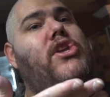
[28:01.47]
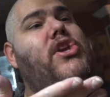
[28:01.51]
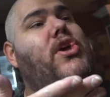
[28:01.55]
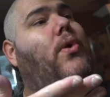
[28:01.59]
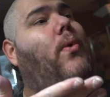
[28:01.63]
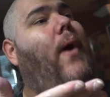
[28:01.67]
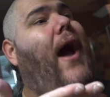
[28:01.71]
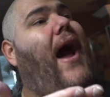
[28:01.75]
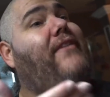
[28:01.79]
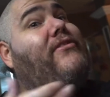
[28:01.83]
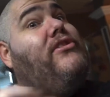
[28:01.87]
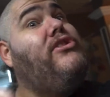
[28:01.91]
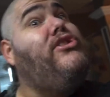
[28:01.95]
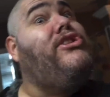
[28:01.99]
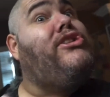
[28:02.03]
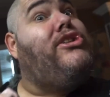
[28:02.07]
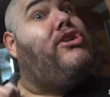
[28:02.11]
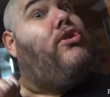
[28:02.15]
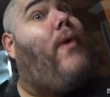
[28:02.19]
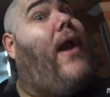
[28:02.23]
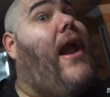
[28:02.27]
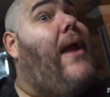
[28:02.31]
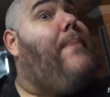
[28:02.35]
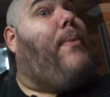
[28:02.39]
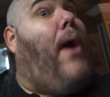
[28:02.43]
You don't have to
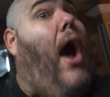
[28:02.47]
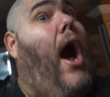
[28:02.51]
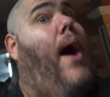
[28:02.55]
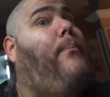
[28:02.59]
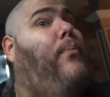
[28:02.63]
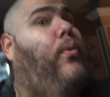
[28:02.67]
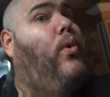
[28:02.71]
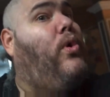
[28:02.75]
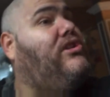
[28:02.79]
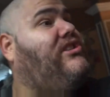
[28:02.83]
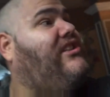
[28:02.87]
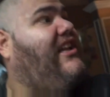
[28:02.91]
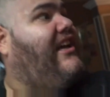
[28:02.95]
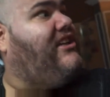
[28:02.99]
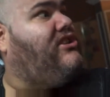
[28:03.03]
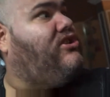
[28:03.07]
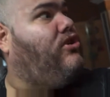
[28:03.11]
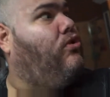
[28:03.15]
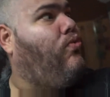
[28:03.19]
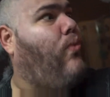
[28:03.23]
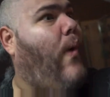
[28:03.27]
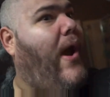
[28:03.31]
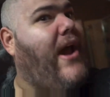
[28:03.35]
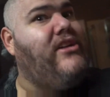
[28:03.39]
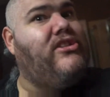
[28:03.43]
scrape upwards like
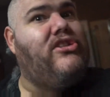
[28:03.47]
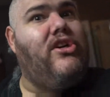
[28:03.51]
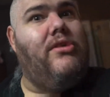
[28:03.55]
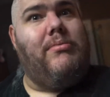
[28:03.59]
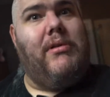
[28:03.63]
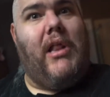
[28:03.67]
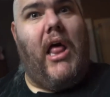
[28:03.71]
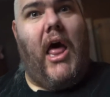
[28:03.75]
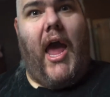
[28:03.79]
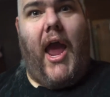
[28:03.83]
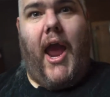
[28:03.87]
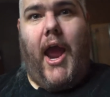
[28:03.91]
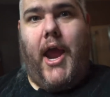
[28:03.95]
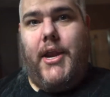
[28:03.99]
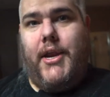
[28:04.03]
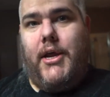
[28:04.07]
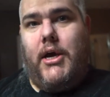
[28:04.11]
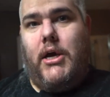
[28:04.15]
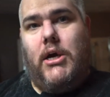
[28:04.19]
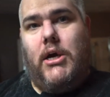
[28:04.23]
it's a razor blade.